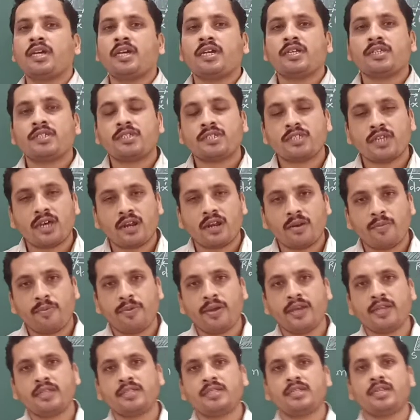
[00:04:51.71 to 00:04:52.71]

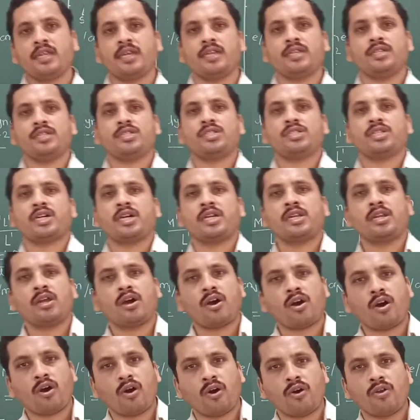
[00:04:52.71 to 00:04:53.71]
Surface tension
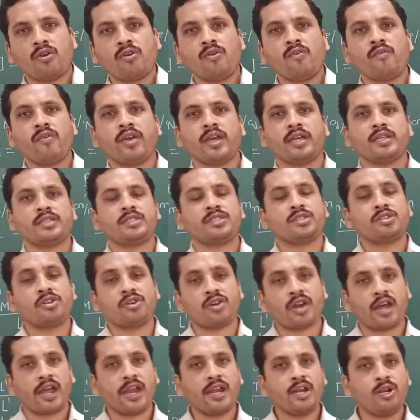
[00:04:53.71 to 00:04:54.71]
always
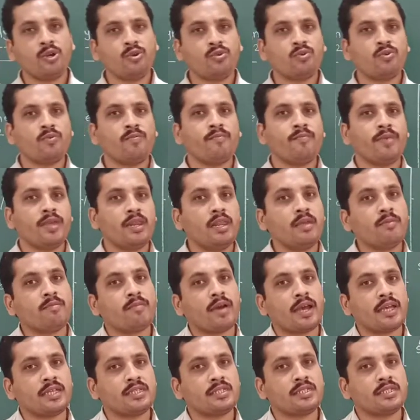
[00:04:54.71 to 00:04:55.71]
try to
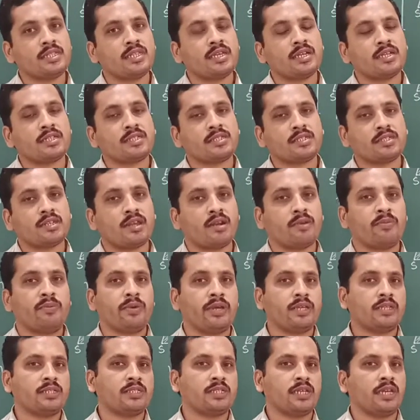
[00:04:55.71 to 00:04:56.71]
minimize the
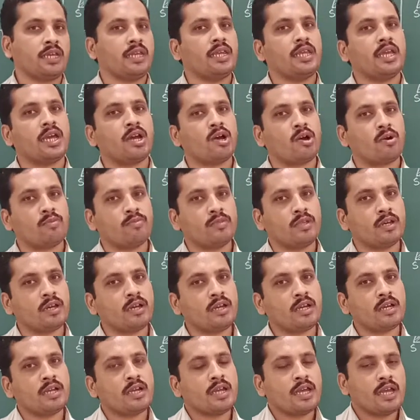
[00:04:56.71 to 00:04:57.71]
surface area of the
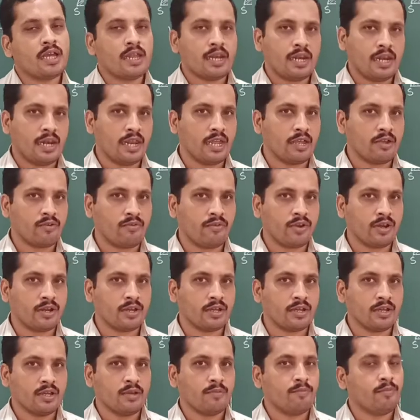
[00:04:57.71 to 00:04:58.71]
liquid,
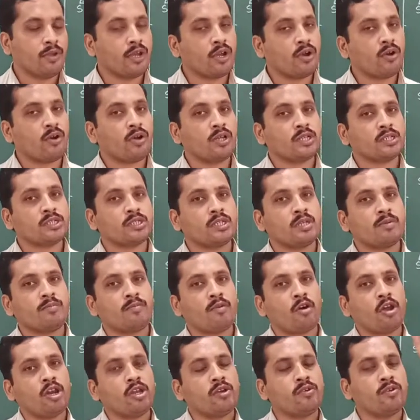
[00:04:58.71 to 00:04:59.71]
because the
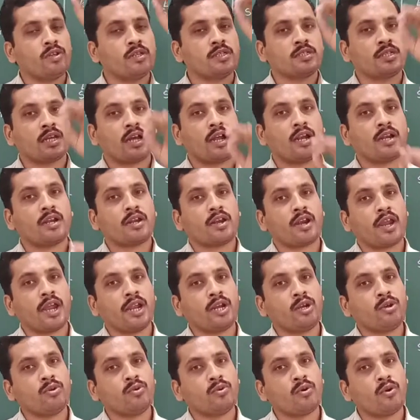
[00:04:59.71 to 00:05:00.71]
molecules are
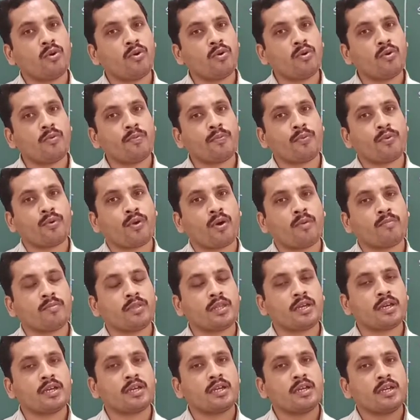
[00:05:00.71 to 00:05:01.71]
trying to go from the